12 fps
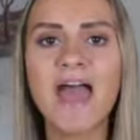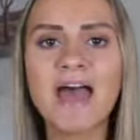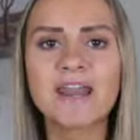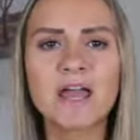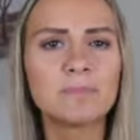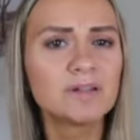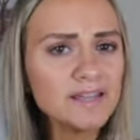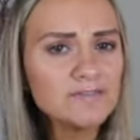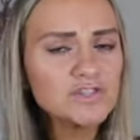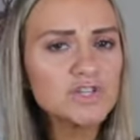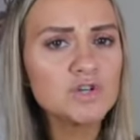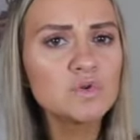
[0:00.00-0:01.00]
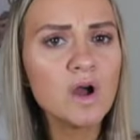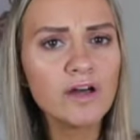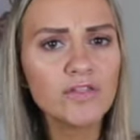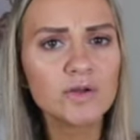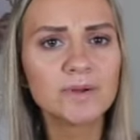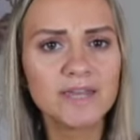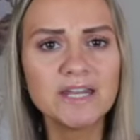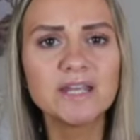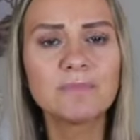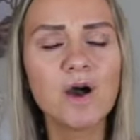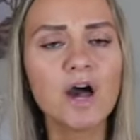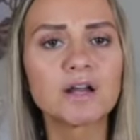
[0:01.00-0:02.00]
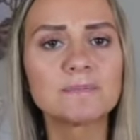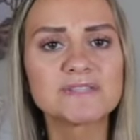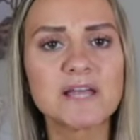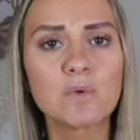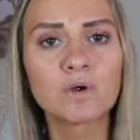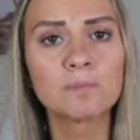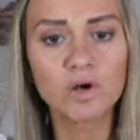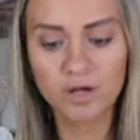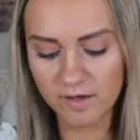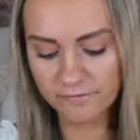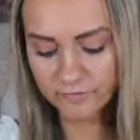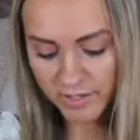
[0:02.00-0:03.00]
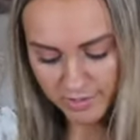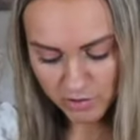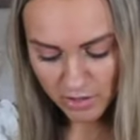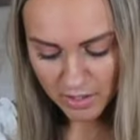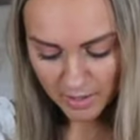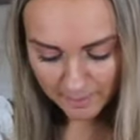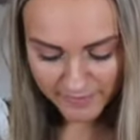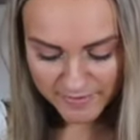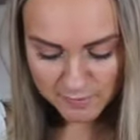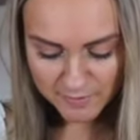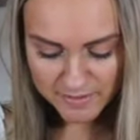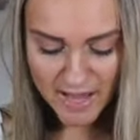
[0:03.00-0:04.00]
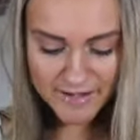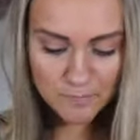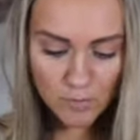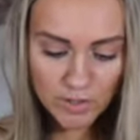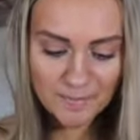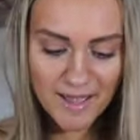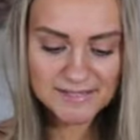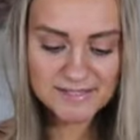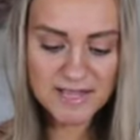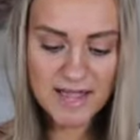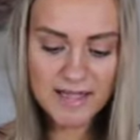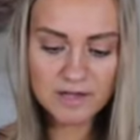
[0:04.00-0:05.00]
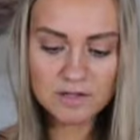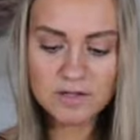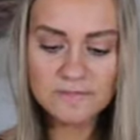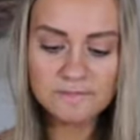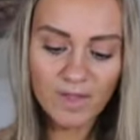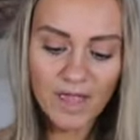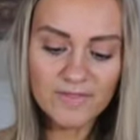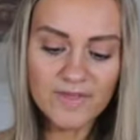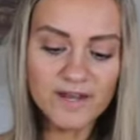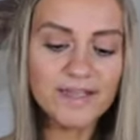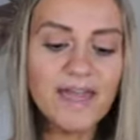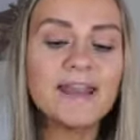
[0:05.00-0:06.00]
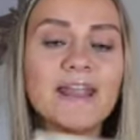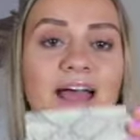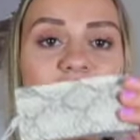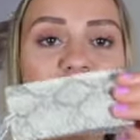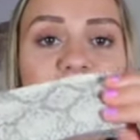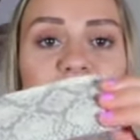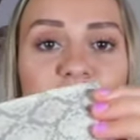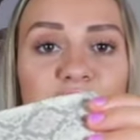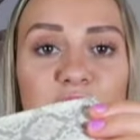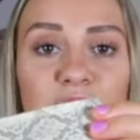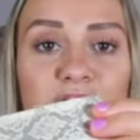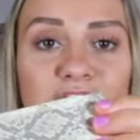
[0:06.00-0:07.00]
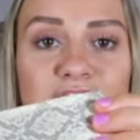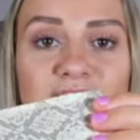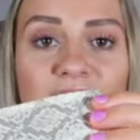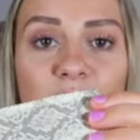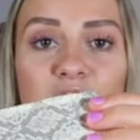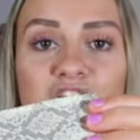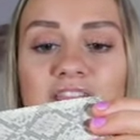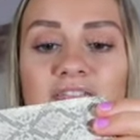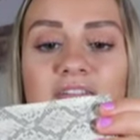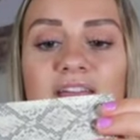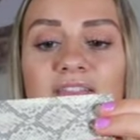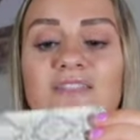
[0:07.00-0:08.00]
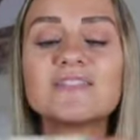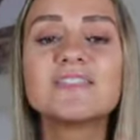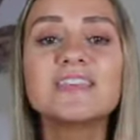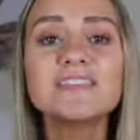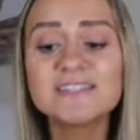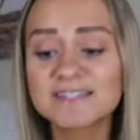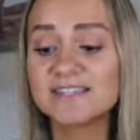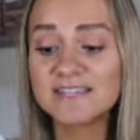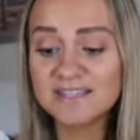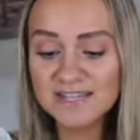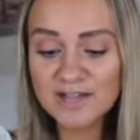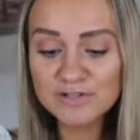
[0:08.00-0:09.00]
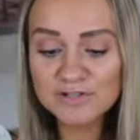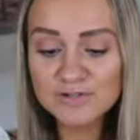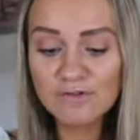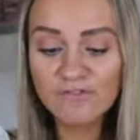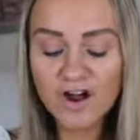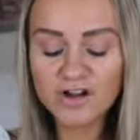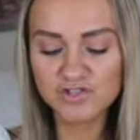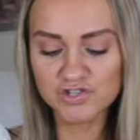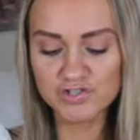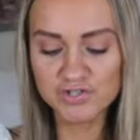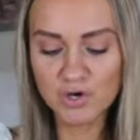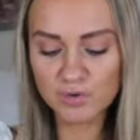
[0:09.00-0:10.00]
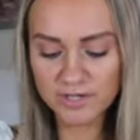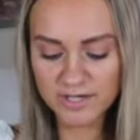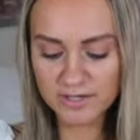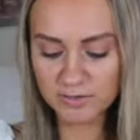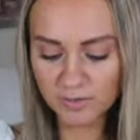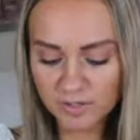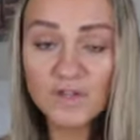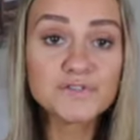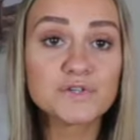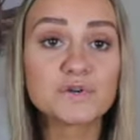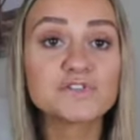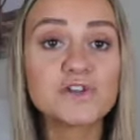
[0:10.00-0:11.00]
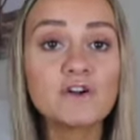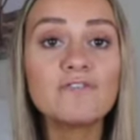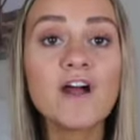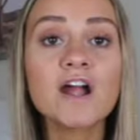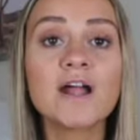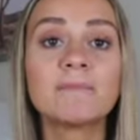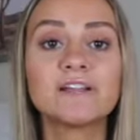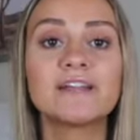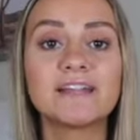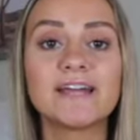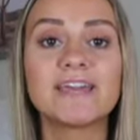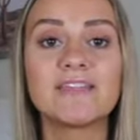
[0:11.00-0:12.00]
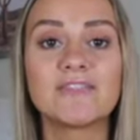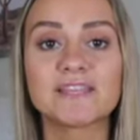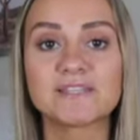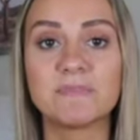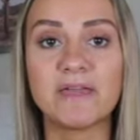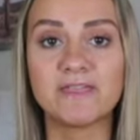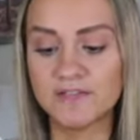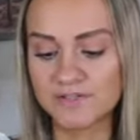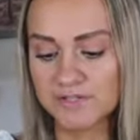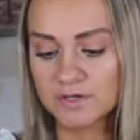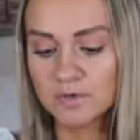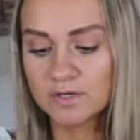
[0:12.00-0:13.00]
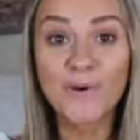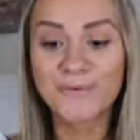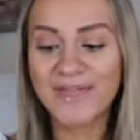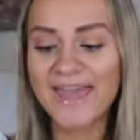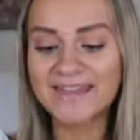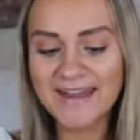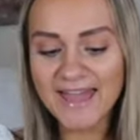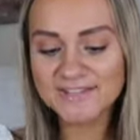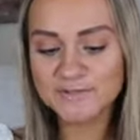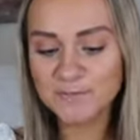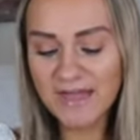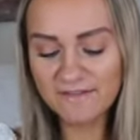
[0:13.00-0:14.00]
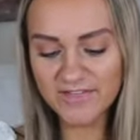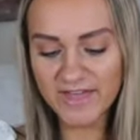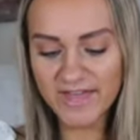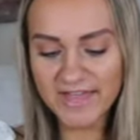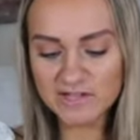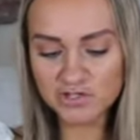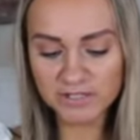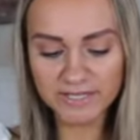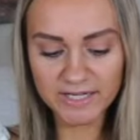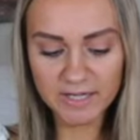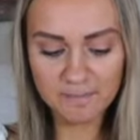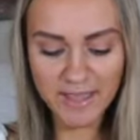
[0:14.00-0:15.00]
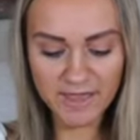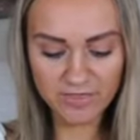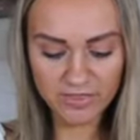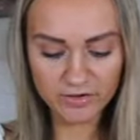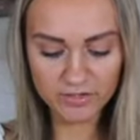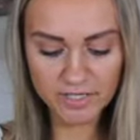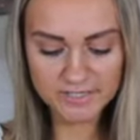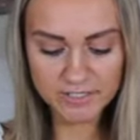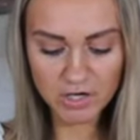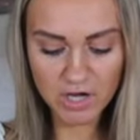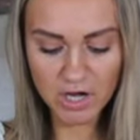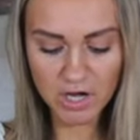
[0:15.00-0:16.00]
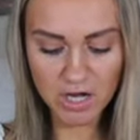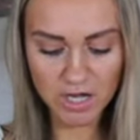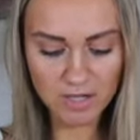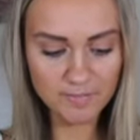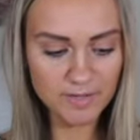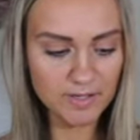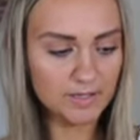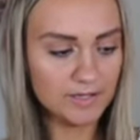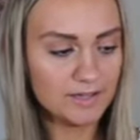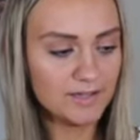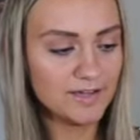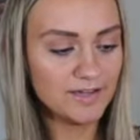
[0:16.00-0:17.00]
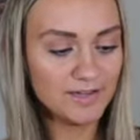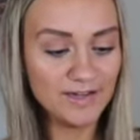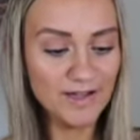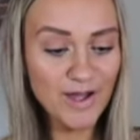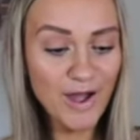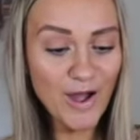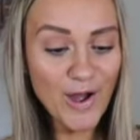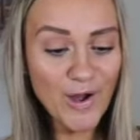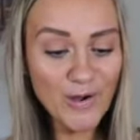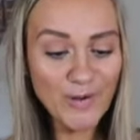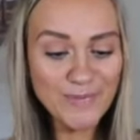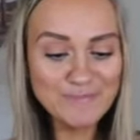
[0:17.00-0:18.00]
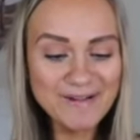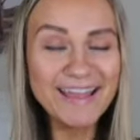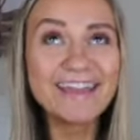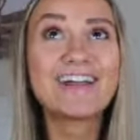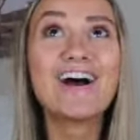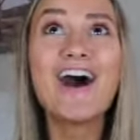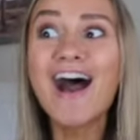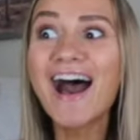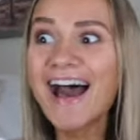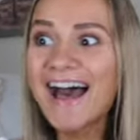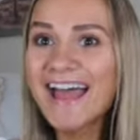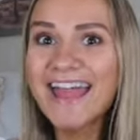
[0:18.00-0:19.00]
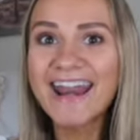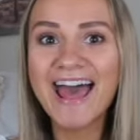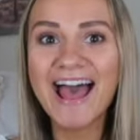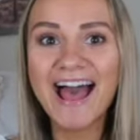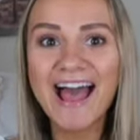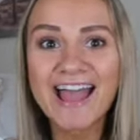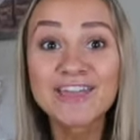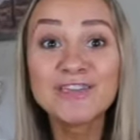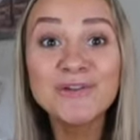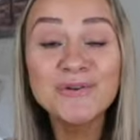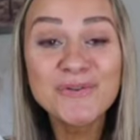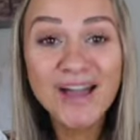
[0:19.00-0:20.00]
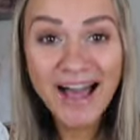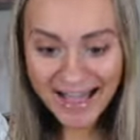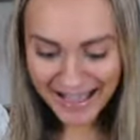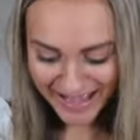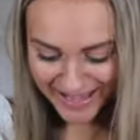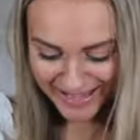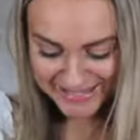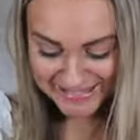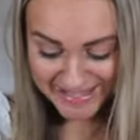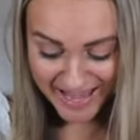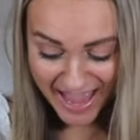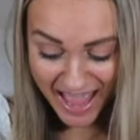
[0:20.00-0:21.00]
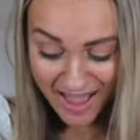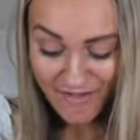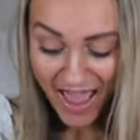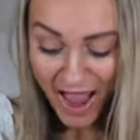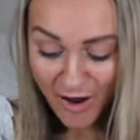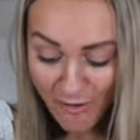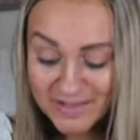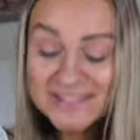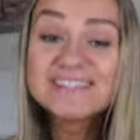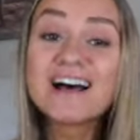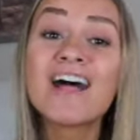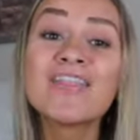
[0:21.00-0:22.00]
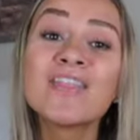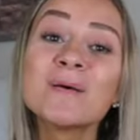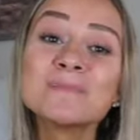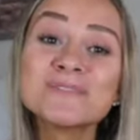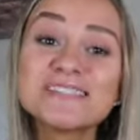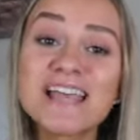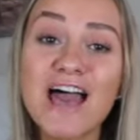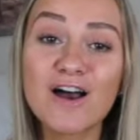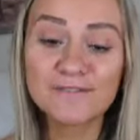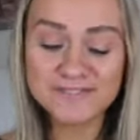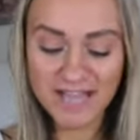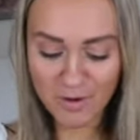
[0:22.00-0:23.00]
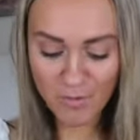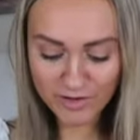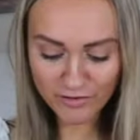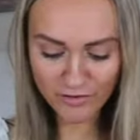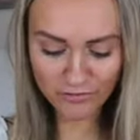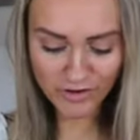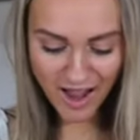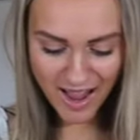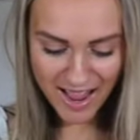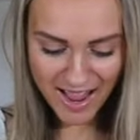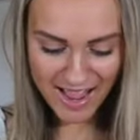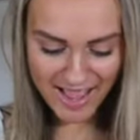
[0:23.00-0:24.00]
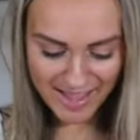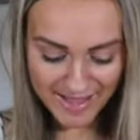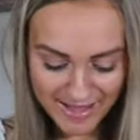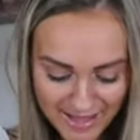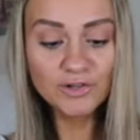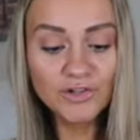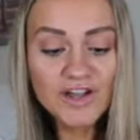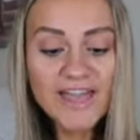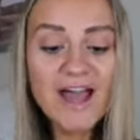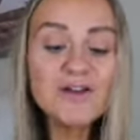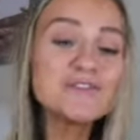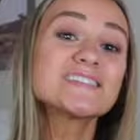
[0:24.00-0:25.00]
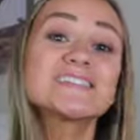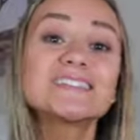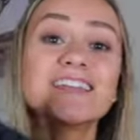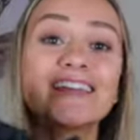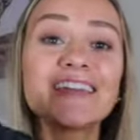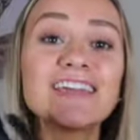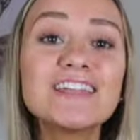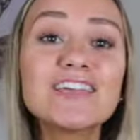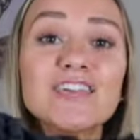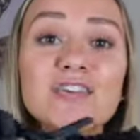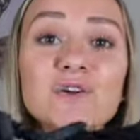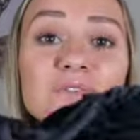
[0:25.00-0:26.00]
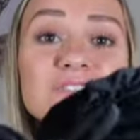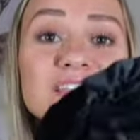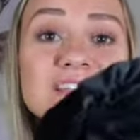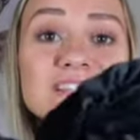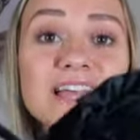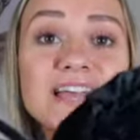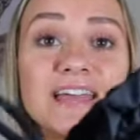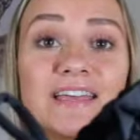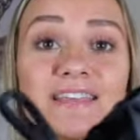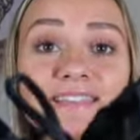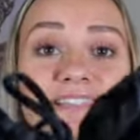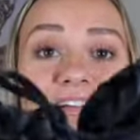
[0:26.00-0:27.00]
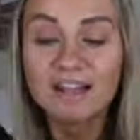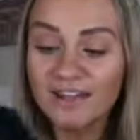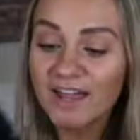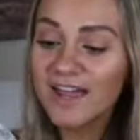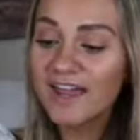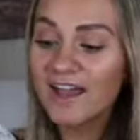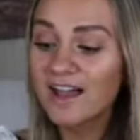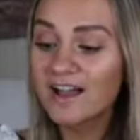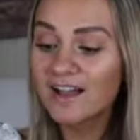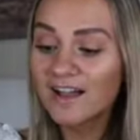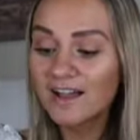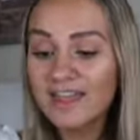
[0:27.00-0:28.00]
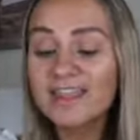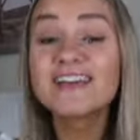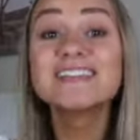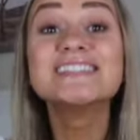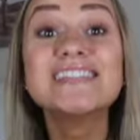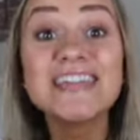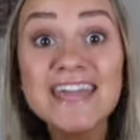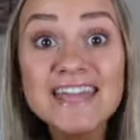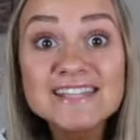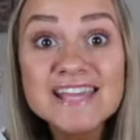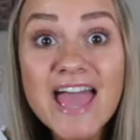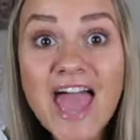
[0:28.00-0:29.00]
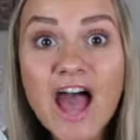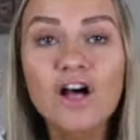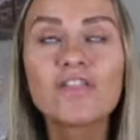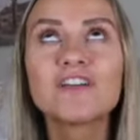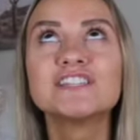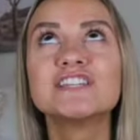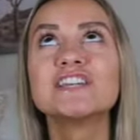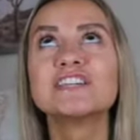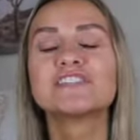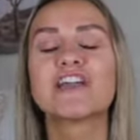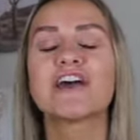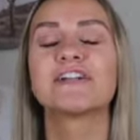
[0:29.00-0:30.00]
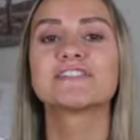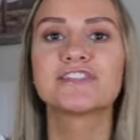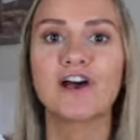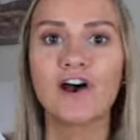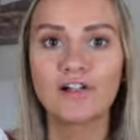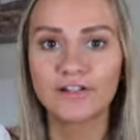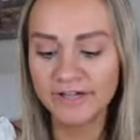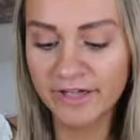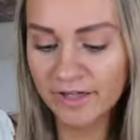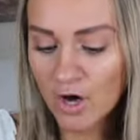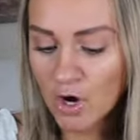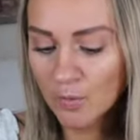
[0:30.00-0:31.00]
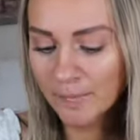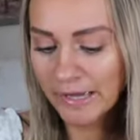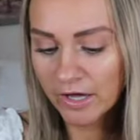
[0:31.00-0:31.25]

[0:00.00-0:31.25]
had, I believe, two other bikini bottoms that were more coverage, but this was kind of more my style. And then again, it had just the cute little tag, which I think these details so far are just so cute. So far, I'm really liking this bathing suit. Okay, next we have the Angelina Panthera top. Oh my god! You guys, they have outdone themselves. I want to cry. Look how stinking cute this is. Like, the detail, darling. Oh my